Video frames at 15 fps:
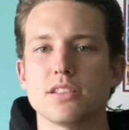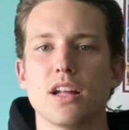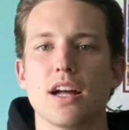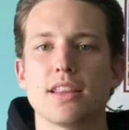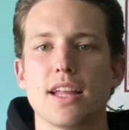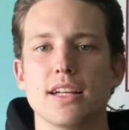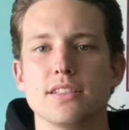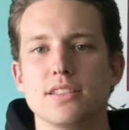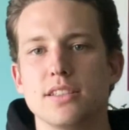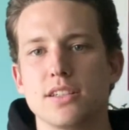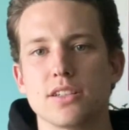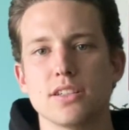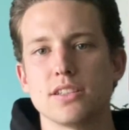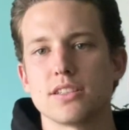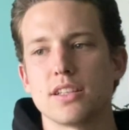not that
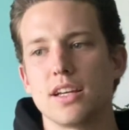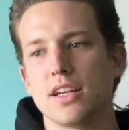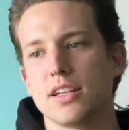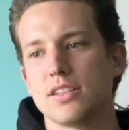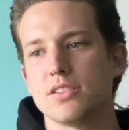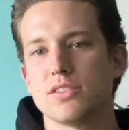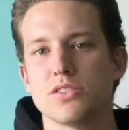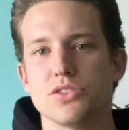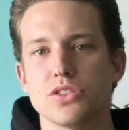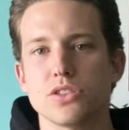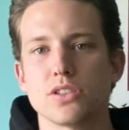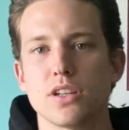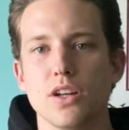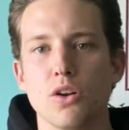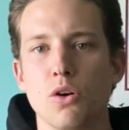serious, like
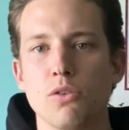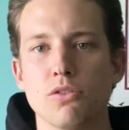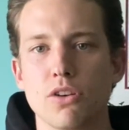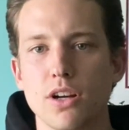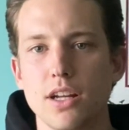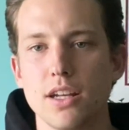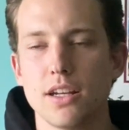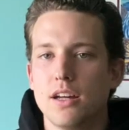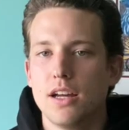just get over it.